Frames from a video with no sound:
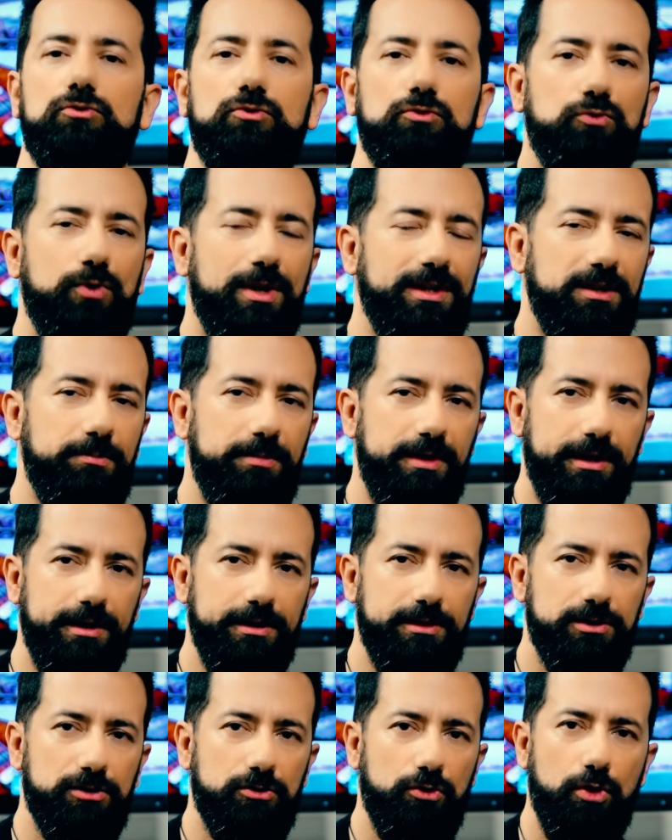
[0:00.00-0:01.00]
20
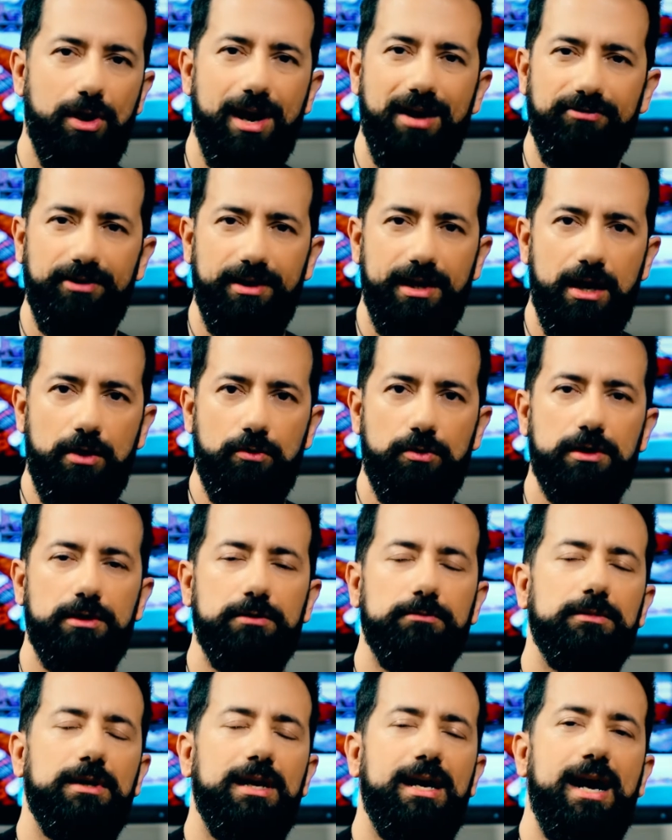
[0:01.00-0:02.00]
minutes or half an hour
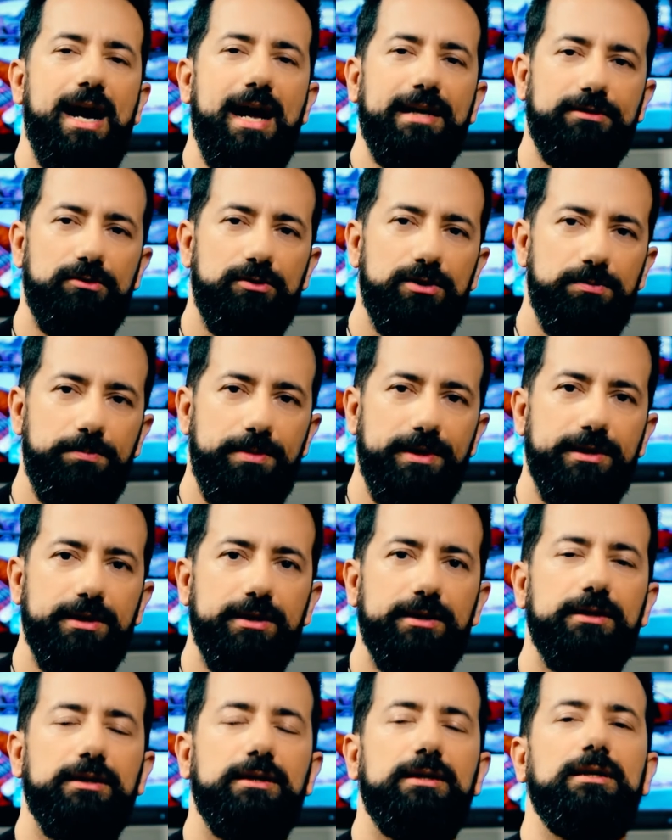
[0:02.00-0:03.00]
alternate
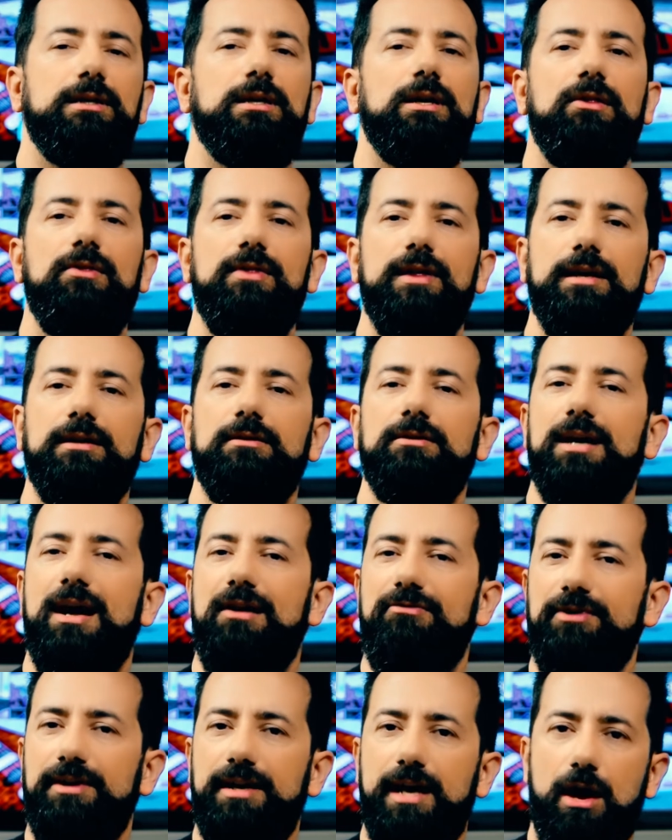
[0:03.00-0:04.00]
picking, then
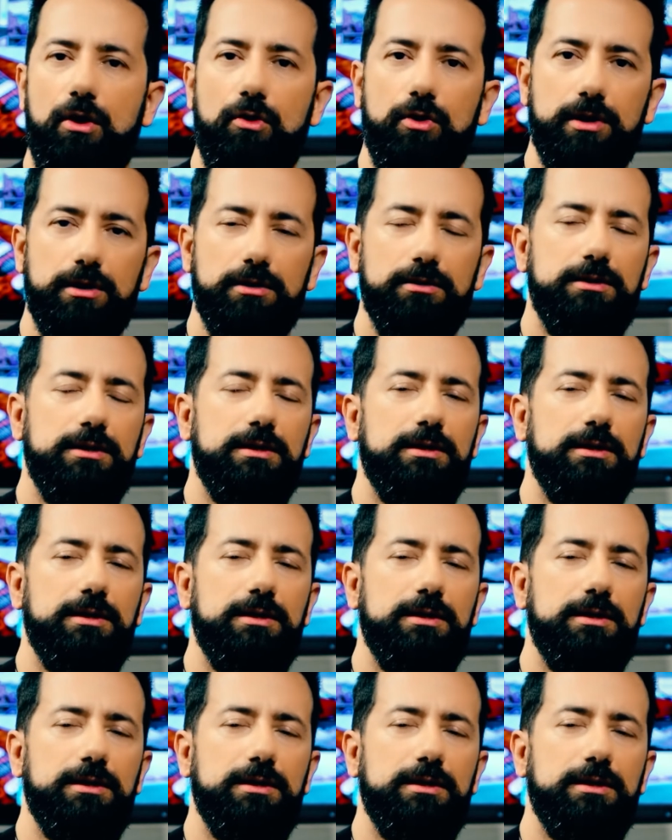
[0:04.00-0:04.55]
half an hour